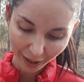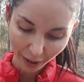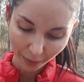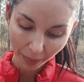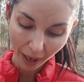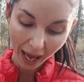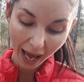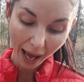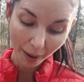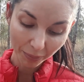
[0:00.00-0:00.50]

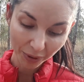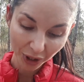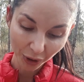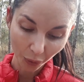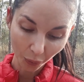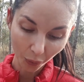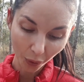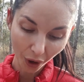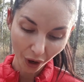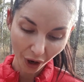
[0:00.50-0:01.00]
perhaps
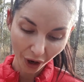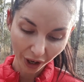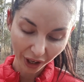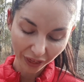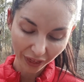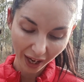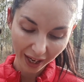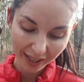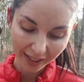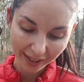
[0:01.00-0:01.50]
at work
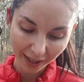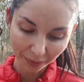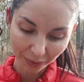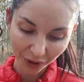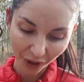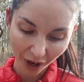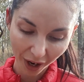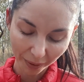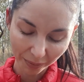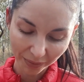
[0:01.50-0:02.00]
they
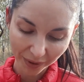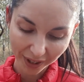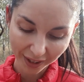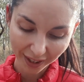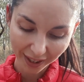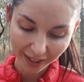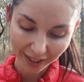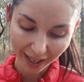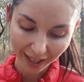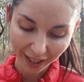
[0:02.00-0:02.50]
sometimes
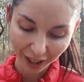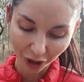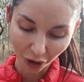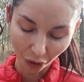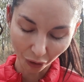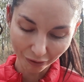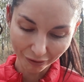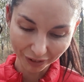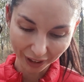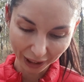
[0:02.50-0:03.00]
can get in
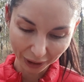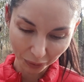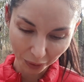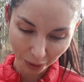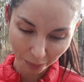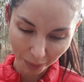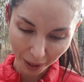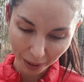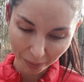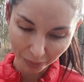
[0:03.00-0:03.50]
conflict
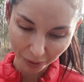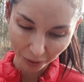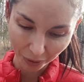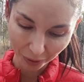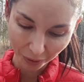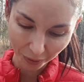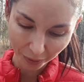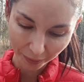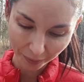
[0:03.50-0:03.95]
with people.